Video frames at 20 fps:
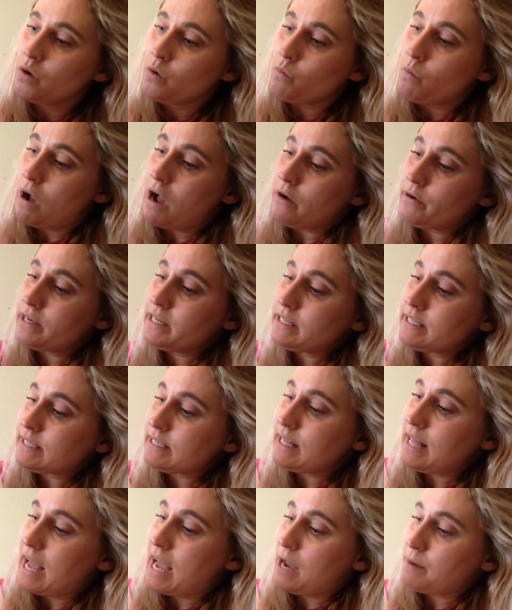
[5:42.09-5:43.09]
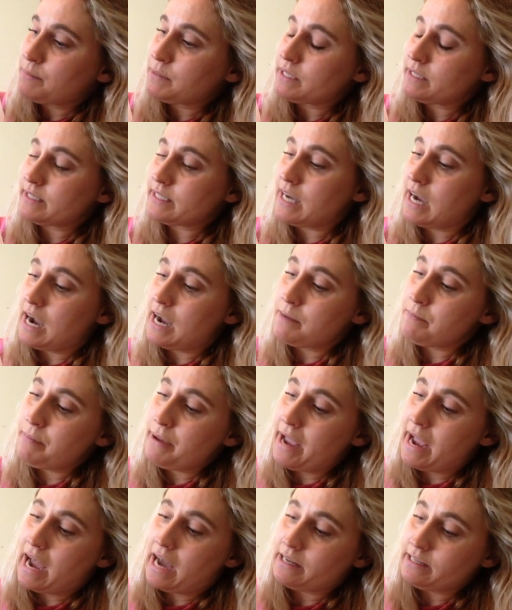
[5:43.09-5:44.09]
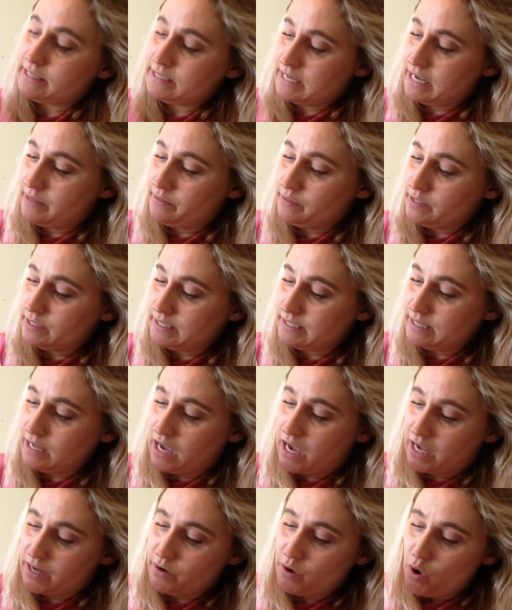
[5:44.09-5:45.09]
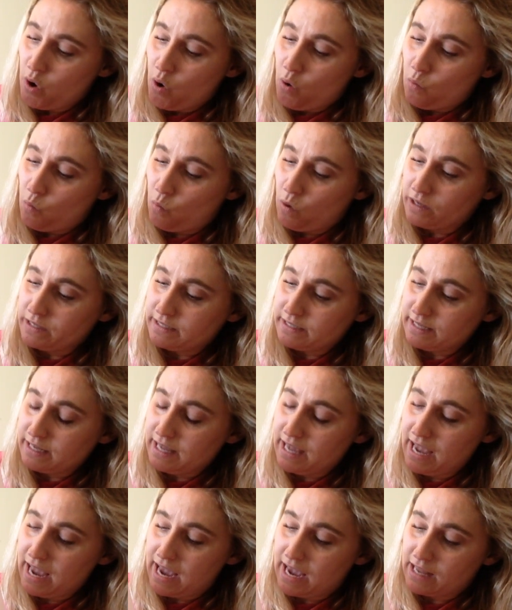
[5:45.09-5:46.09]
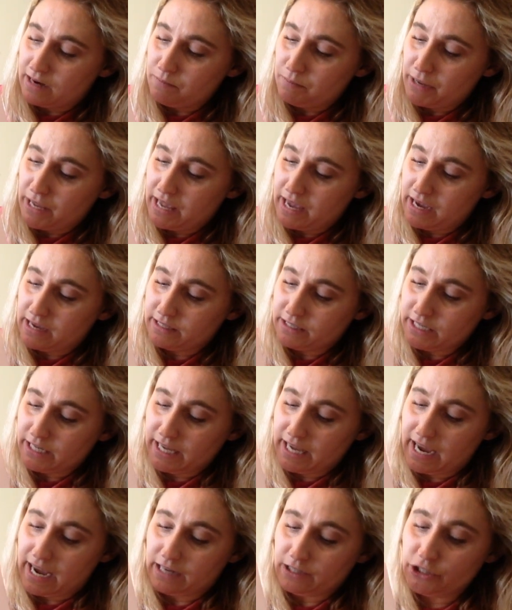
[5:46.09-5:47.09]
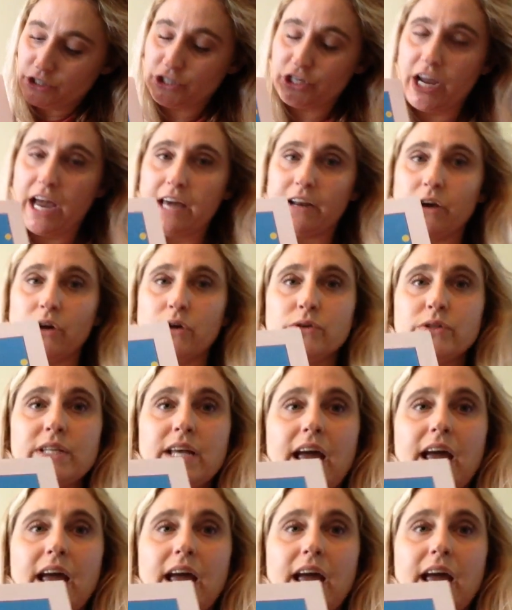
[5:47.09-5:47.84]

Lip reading: While he slept, time passed, and the sun once again began to cast shadows